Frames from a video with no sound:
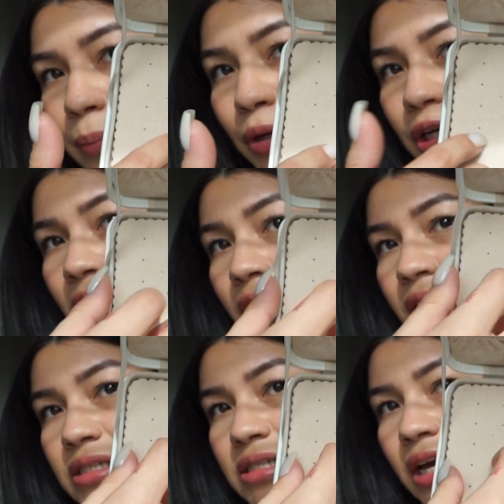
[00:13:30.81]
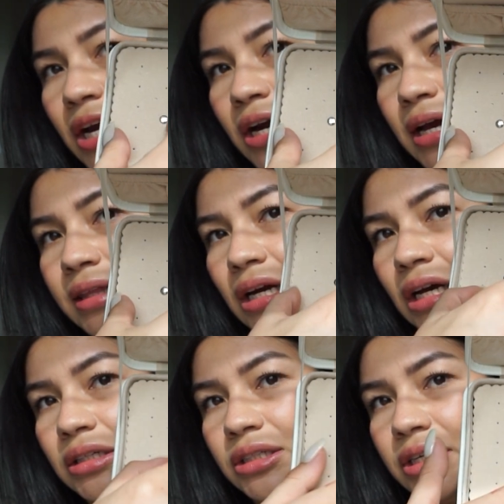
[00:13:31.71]
put earrings here, and then
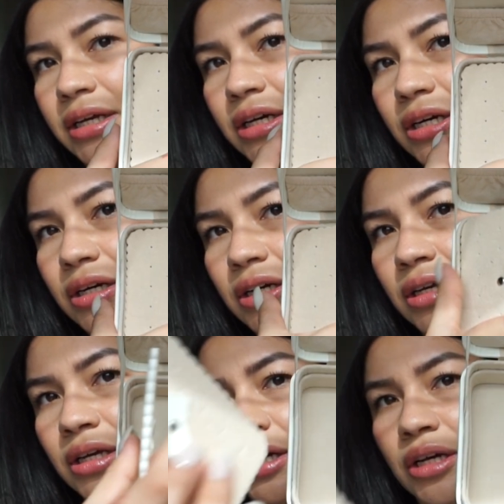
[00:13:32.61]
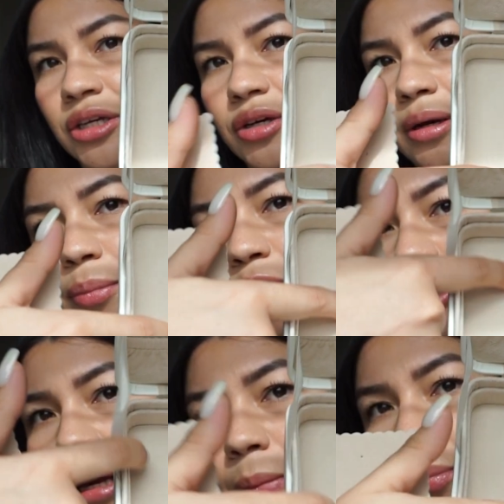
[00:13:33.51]
under here, you can put
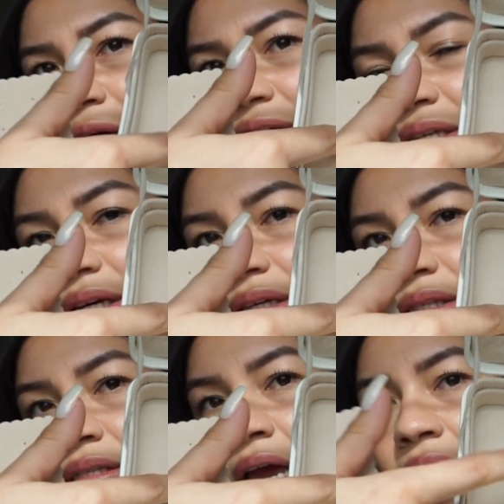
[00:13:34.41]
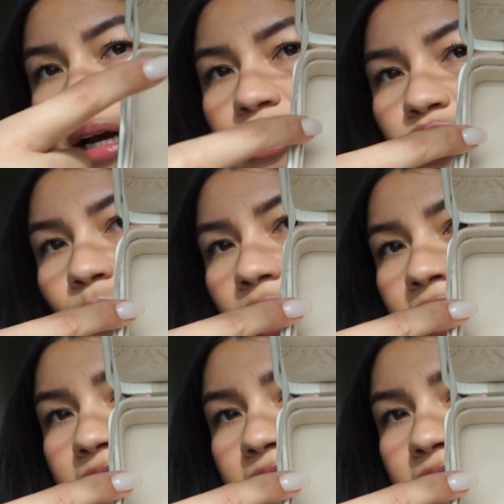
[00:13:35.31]
like bracelets. And so what I